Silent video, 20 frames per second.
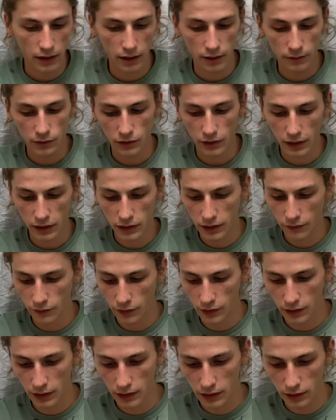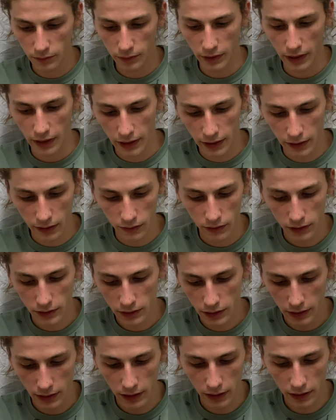So that's everything in the bag, it looks
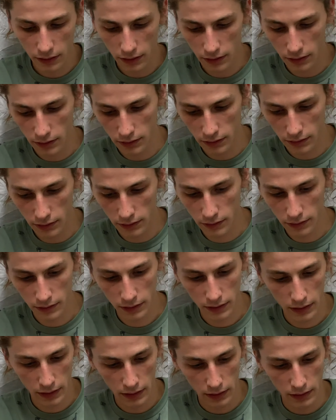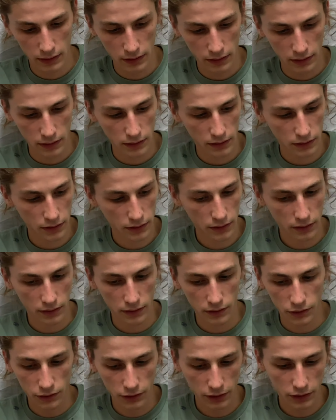like. Just an
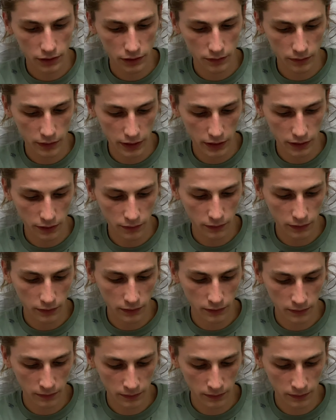instruction manual.